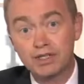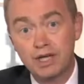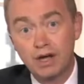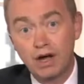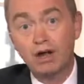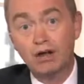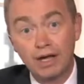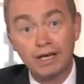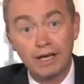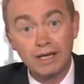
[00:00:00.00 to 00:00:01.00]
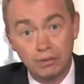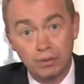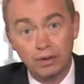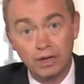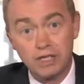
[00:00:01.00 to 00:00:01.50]
No, I'm trying to explain
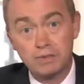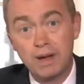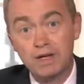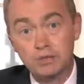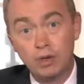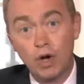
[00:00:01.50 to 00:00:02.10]
why the argument.